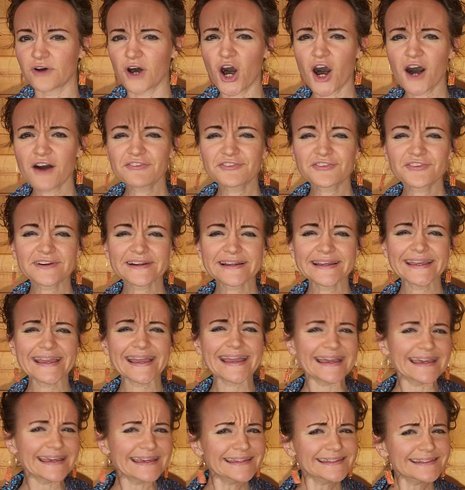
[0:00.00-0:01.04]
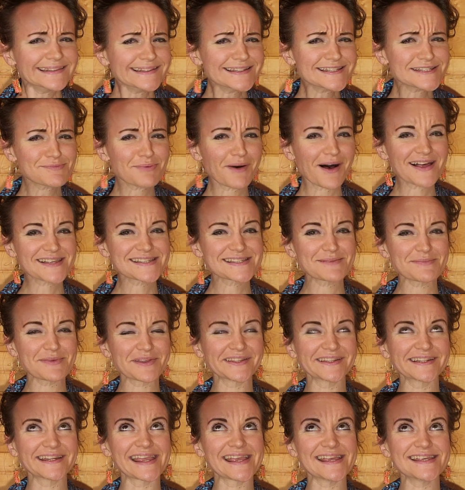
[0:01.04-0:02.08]
offering endless
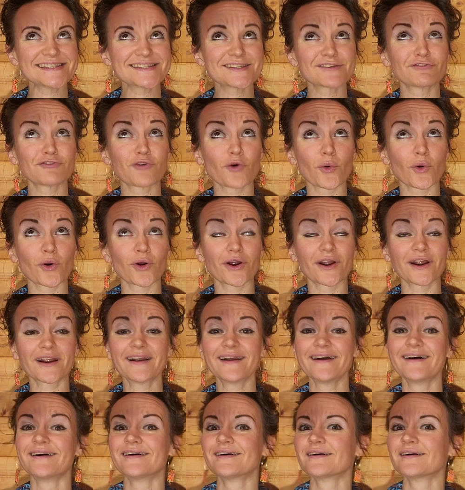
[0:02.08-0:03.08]
possibilities for